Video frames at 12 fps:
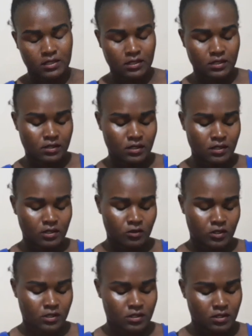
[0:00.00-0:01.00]
center,
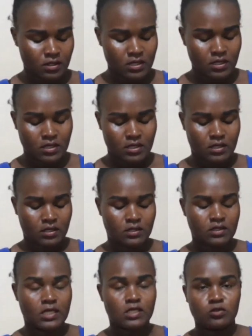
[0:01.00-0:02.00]
you can see.
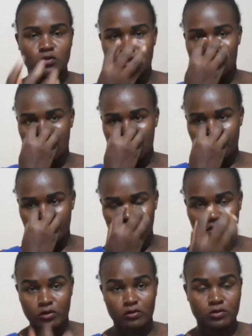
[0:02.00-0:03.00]
It does not really
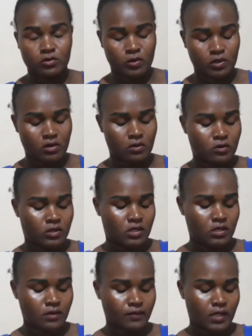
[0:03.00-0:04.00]
block your nose while you're
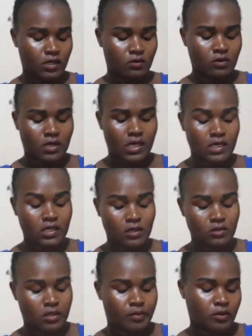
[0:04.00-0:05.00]
walking and you're carrying
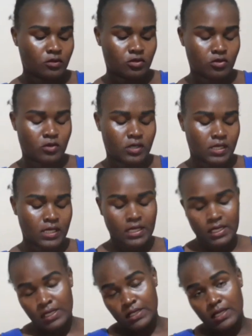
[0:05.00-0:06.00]
out about your
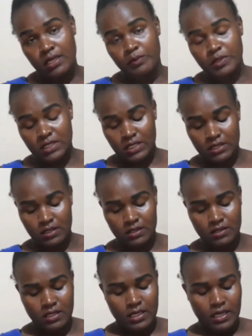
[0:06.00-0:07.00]
daily
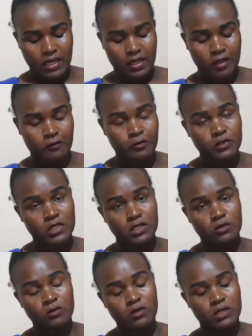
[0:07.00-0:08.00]
businesses. I have put
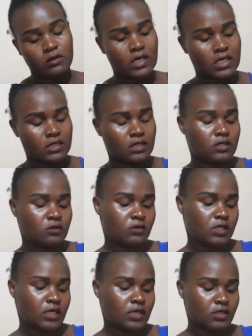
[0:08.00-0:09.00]
two little elastics
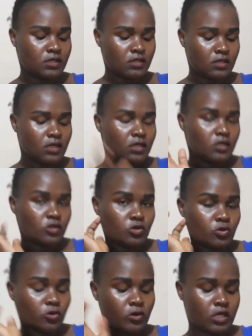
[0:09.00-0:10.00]
on the end
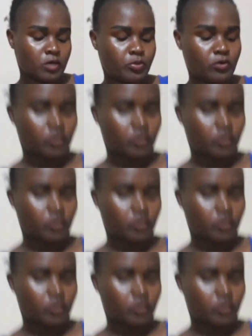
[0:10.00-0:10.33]
to hook up